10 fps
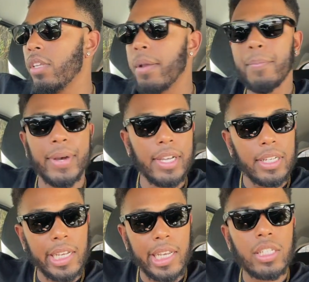But
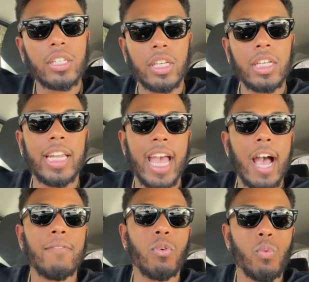it's good to
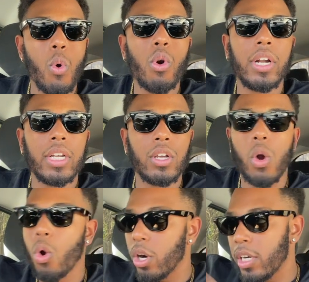have a warning
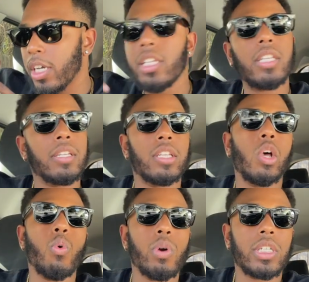or good to
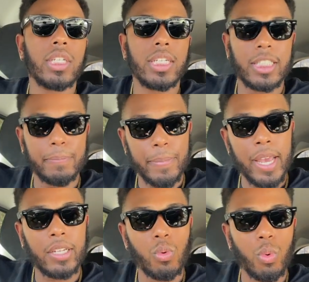know what to
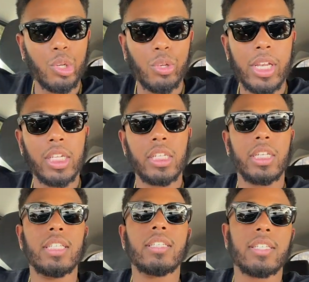expect when you get into
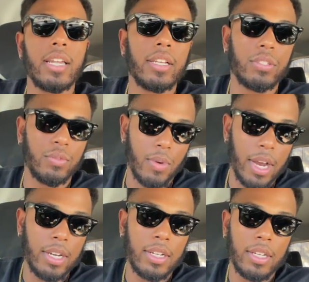these settings,
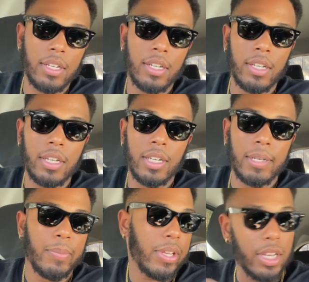right?
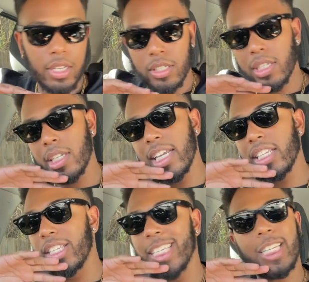because
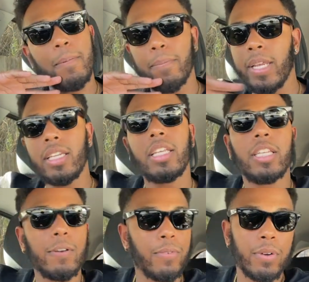it's completely
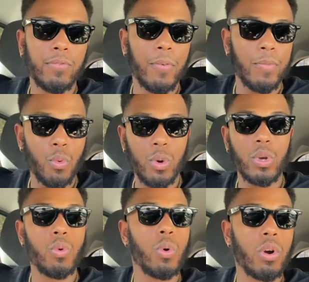different from the
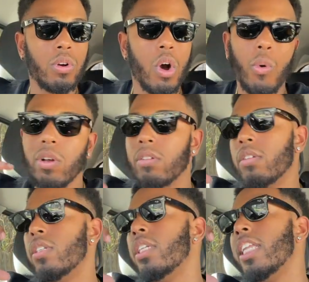real world. Oh, well,
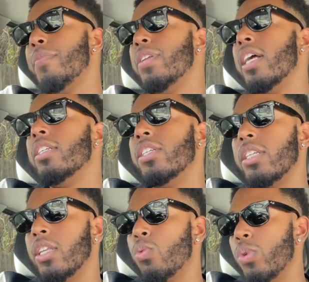let me not just
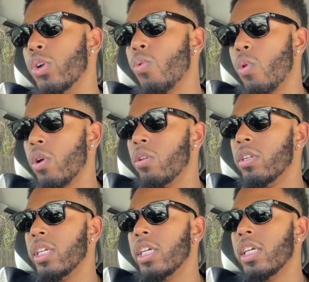say the real
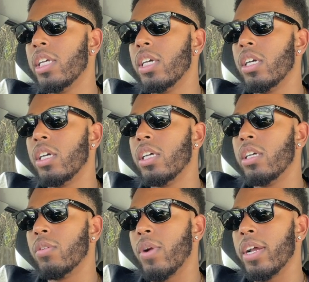world,
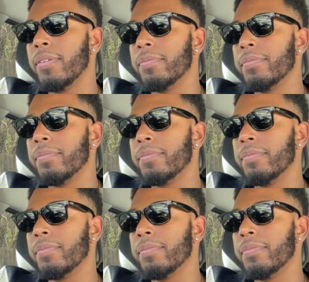right?